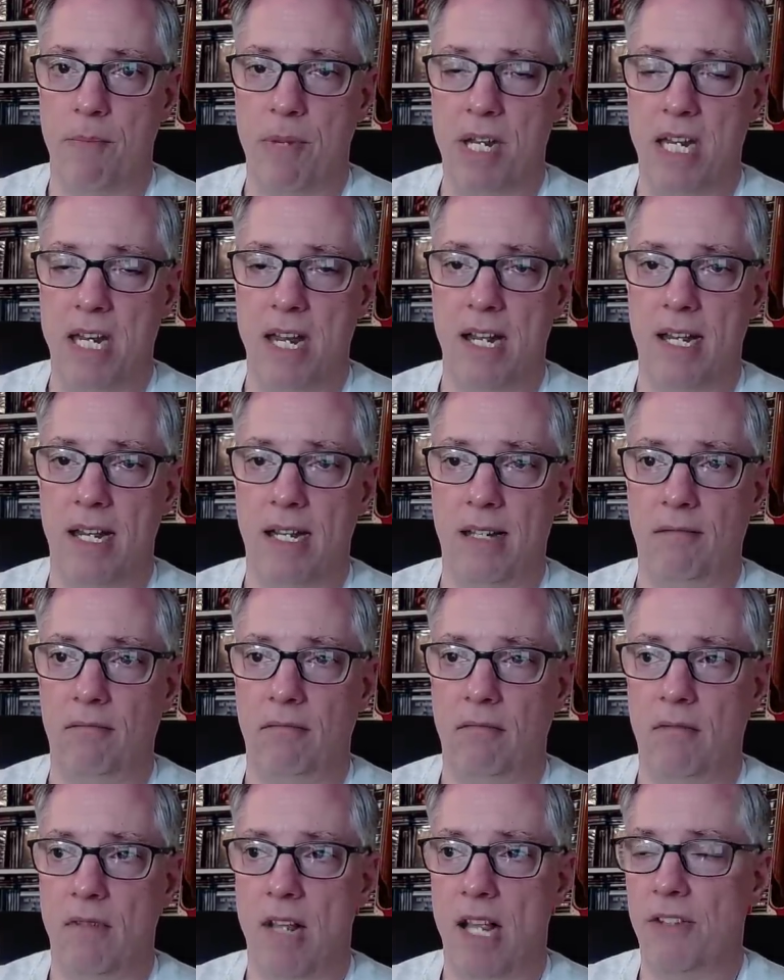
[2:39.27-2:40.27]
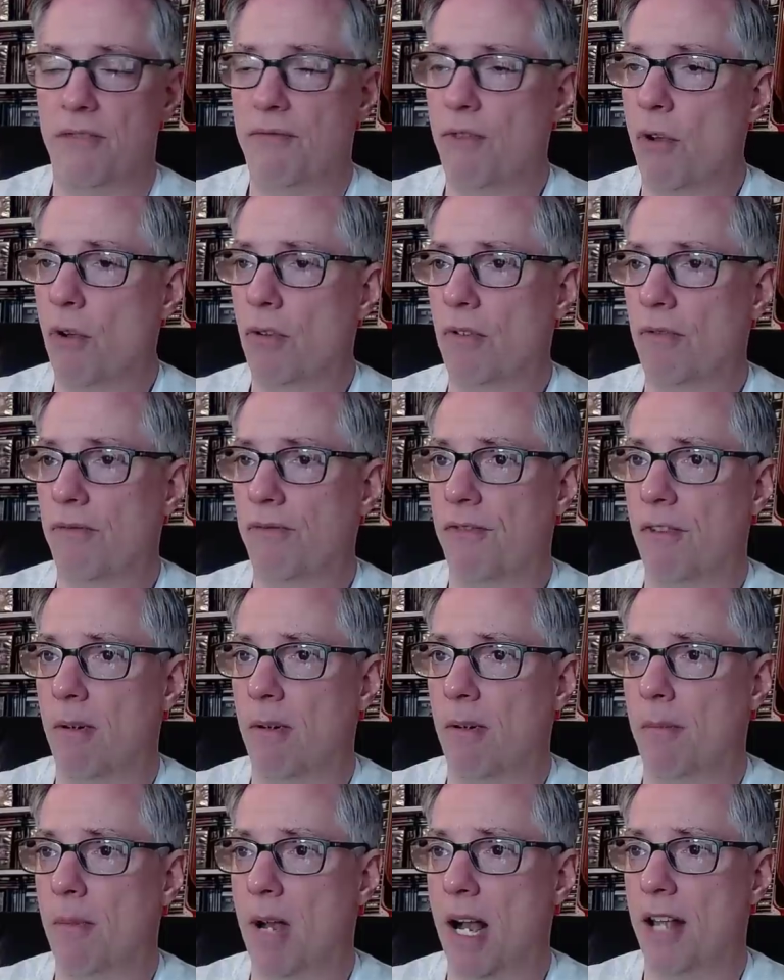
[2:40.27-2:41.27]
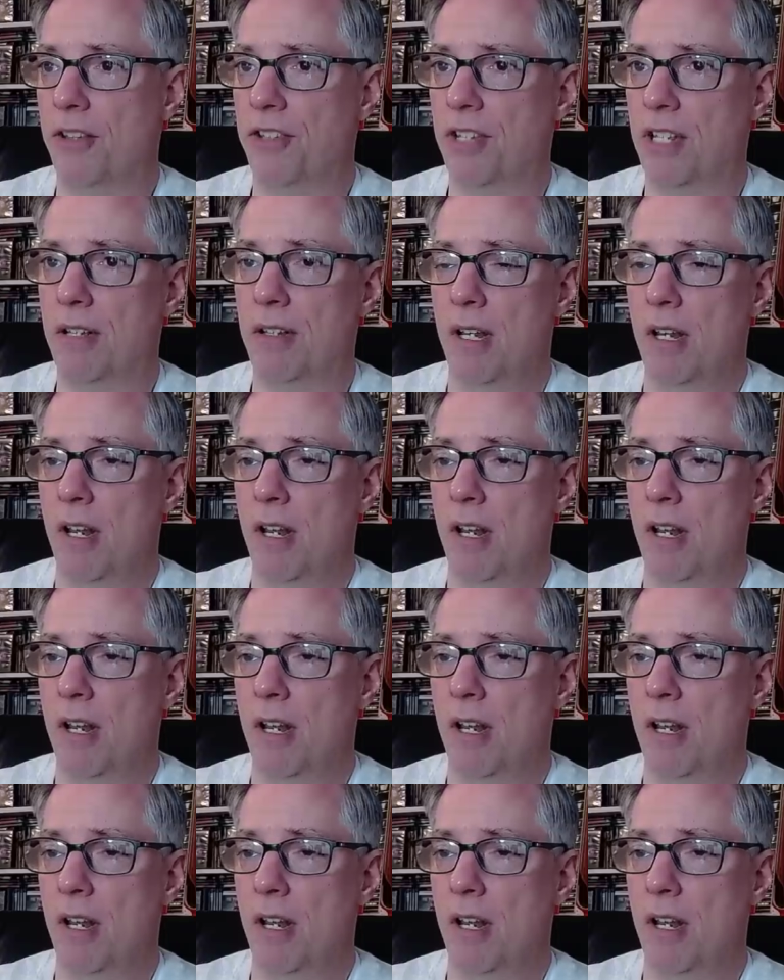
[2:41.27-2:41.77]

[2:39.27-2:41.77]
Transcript: beginning, nice vocal from Ozzy,